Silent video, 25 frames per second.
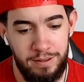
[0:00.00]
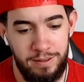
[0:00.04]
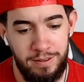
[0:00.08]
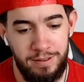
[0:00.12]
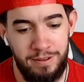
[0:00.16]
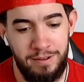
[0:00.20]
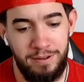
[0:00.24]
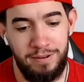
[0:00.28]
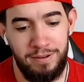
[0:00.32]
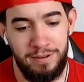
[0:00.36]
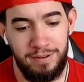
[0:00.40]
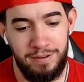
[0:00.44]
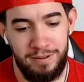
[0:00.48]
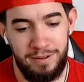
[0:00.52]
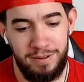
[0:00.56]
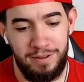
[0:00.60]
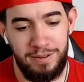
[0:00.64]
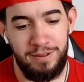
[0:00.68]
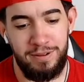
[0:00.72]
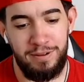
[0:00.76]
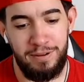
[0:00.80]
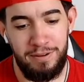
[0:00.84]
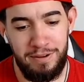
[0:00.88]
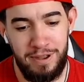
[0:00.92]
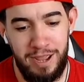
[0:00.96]
Oh,
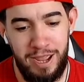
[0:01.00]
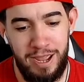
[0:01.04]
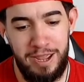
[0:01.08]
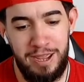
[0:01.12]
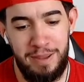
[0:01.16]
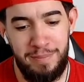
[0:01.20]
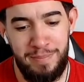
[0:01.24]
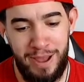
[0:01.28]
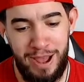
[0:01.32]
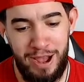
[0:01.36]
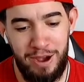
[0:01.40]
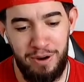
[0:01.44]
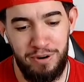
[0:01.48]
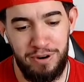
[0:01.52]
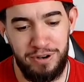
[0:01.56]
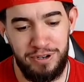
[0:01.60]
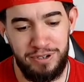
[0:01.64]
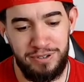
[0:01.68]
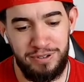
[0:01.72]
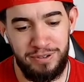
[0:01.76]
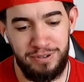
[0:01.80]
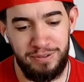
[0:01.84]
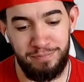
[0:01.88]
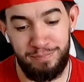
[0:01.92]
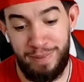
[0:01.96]
okay, he
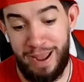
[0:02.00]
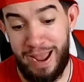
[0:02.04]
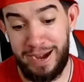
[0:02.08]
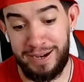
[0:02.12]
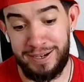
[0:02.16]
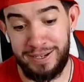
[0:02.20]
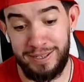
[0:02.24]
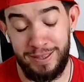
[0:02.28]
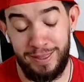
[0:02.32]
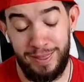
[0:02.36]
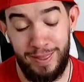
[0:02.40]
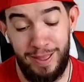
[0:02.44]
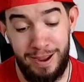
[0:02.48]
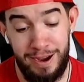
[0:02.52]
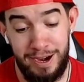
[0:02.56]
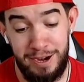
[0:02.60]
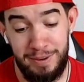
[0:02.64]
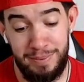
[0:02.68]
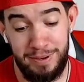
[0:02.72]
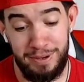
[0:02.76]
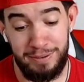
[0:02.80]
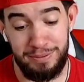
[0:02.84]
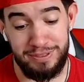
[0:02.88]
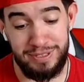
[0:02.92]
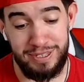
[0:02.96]
powered back to the line,
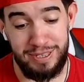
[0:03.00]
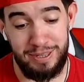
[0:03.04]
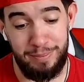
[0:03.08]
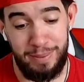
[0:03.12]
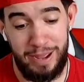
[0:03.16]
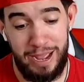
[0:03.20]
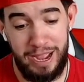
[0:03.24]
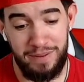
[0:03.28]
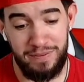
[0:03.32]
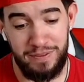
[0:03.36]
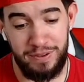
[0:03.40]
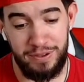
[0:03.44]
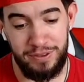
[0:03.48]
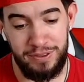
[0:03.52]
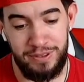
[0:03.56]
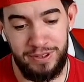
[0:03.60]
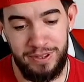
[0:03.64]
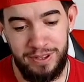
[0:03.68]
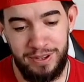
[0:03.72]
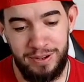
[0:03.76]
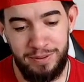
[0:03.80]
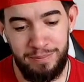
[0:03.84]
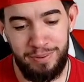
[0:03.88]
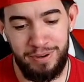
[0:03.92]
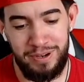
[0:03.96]
but it was in the backfield.
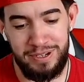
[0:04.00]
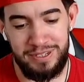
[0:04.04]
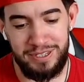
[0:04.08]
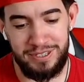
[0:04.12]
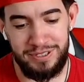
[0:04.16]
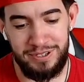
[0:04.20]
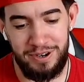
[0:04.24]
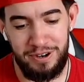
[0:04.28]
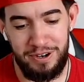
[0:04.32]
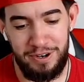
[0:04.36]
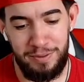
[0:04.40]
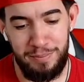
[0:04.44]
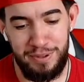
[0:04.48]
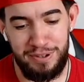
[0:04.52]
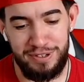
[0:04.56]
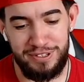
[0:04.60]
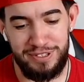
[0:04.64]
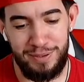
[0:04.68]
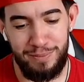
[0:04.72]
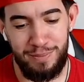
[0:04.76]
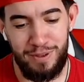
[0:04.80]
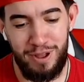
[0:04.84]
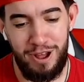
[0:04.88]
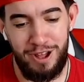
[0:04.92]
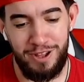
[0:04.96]
Prince is starting to build
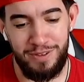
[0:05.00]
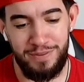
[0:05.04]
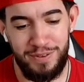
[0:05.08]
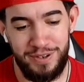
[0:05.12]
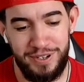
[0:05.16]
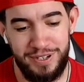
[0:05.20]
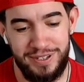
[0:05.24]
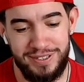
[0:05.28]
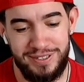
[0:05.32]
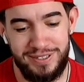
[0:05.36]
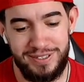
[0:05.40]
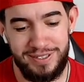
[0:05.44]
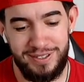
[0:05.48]
some confidence.